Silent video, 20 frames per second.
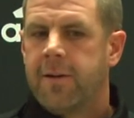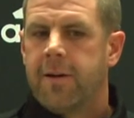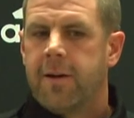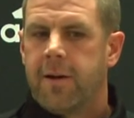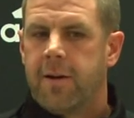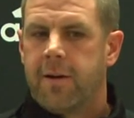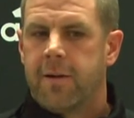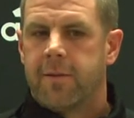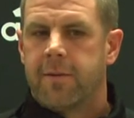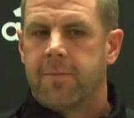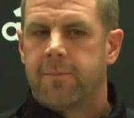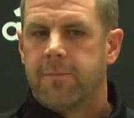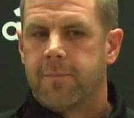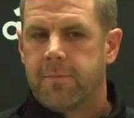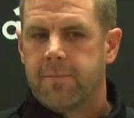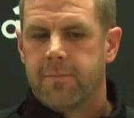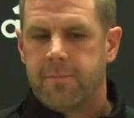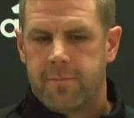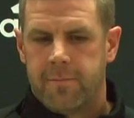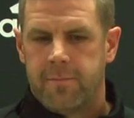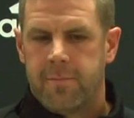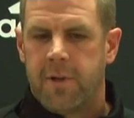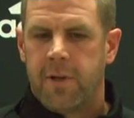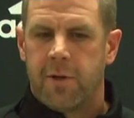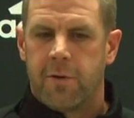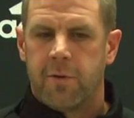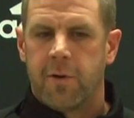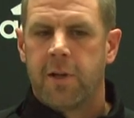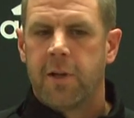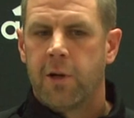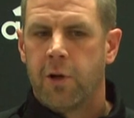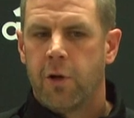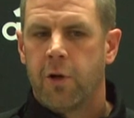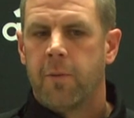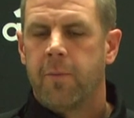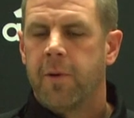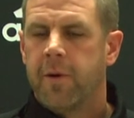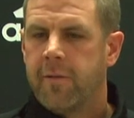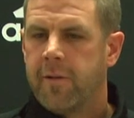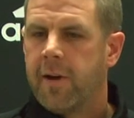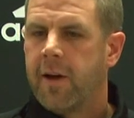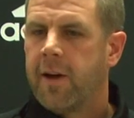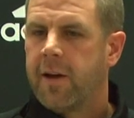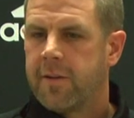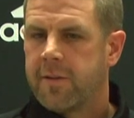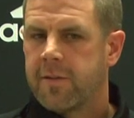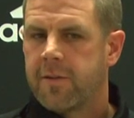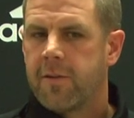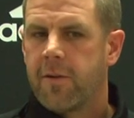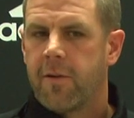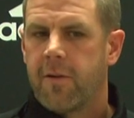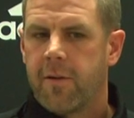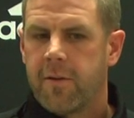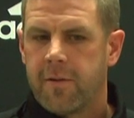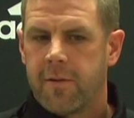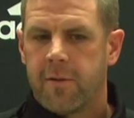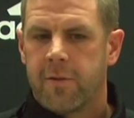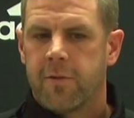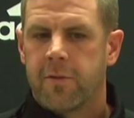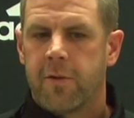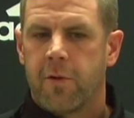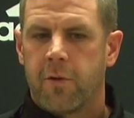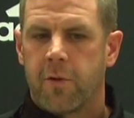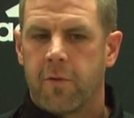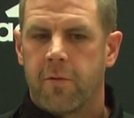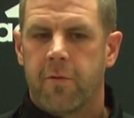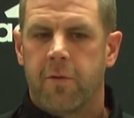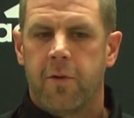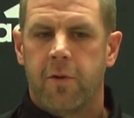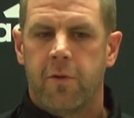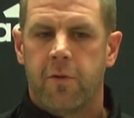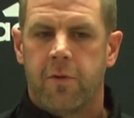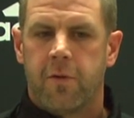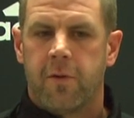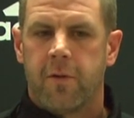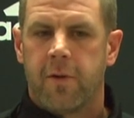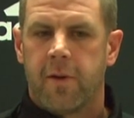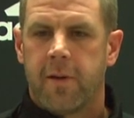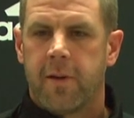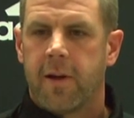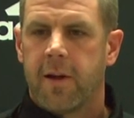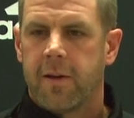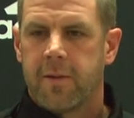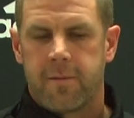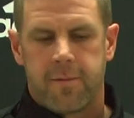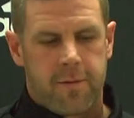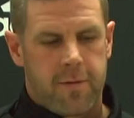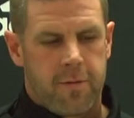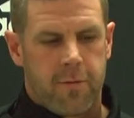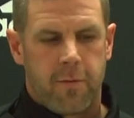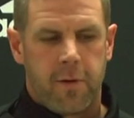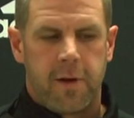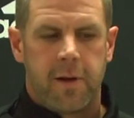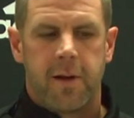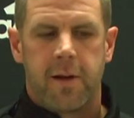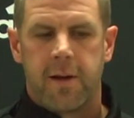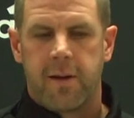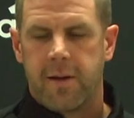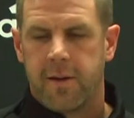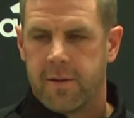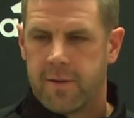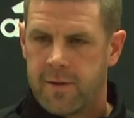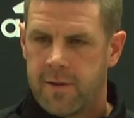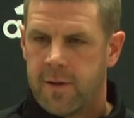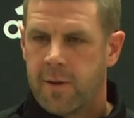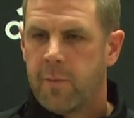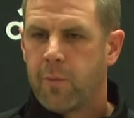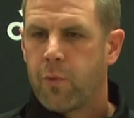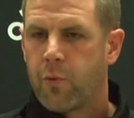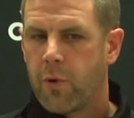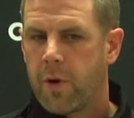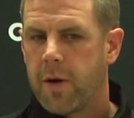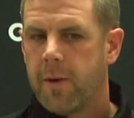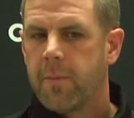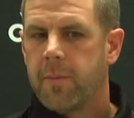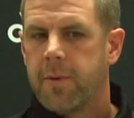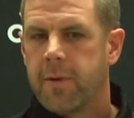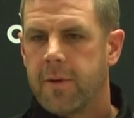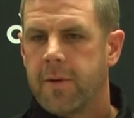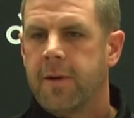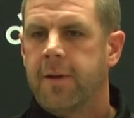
you know, get a little bit of a head start, and there's no confusion in that three-day prep.